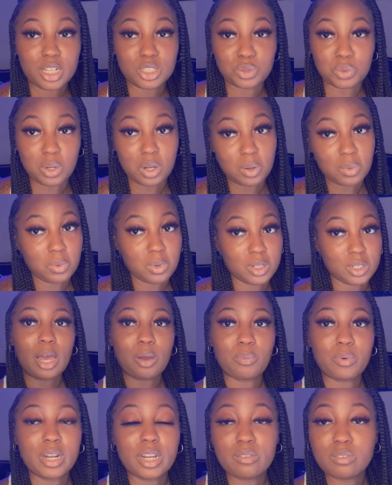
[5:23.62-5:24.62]
Roadrunner.
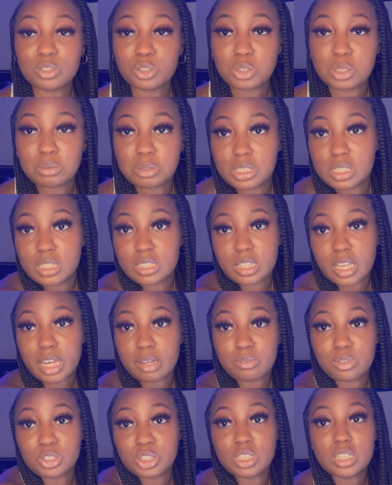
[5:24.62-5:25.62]
Whatever dream she's
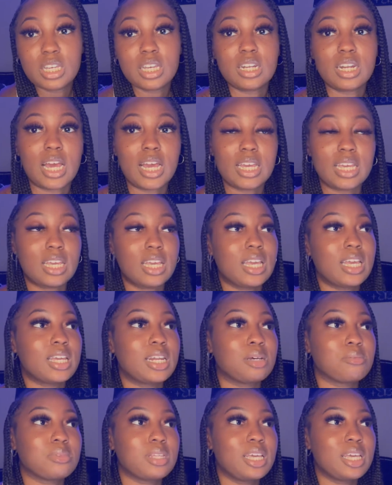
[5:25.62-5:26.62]
after, she cannot get. And I'm
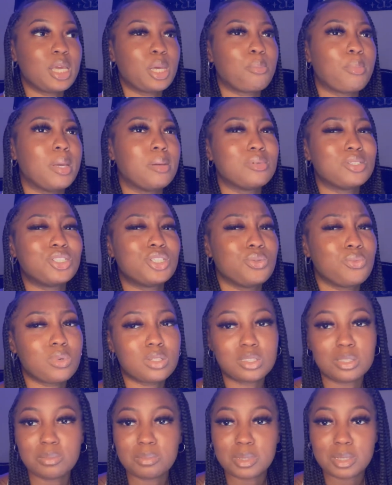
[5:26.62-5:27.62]
thinking maybe she wants
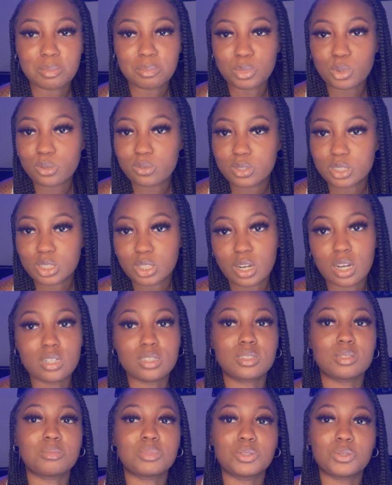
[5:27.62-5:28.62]
to be a movie star of
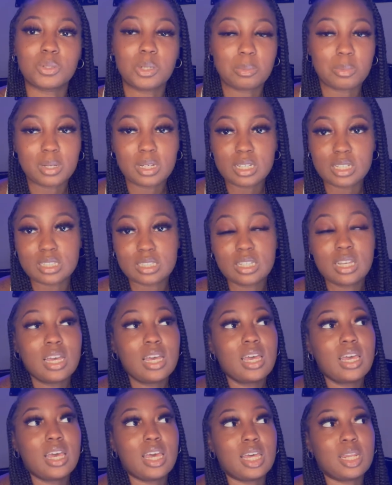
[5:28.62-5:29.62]
some sort, because
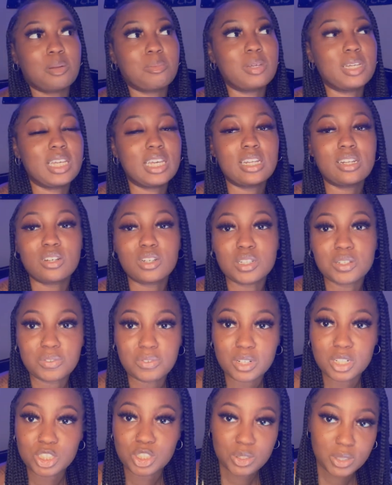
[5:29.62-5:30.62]
in the beginning of the
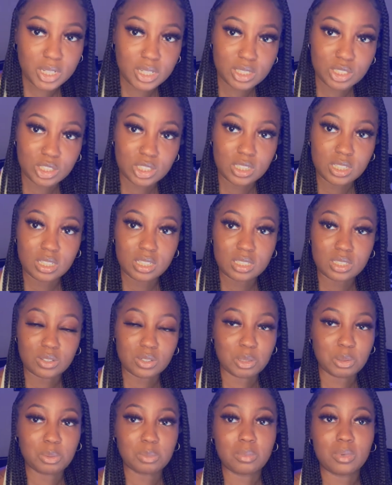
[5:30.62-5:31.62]
first trailer, she's
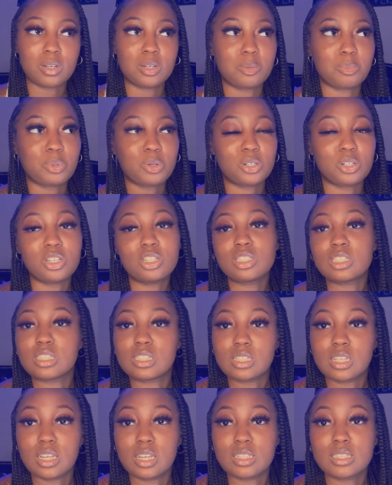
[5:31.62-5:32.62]
on a production
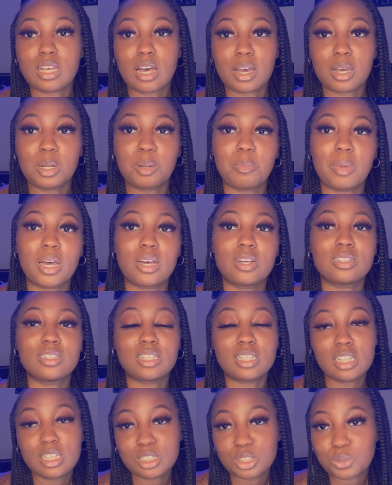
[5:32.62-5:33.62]
set talking about the
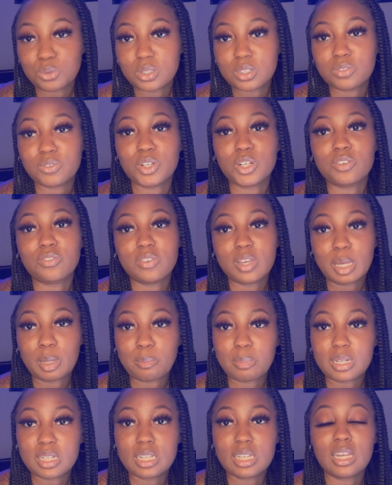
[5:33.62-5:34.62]
history of her
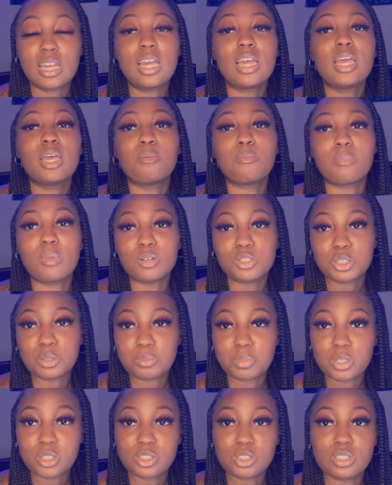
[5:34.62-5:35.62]
family, motion
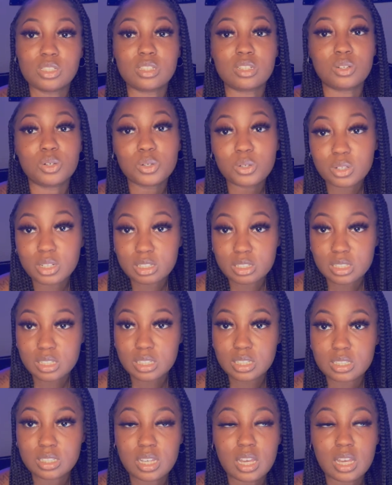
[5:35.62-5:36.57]
pictures, and horses.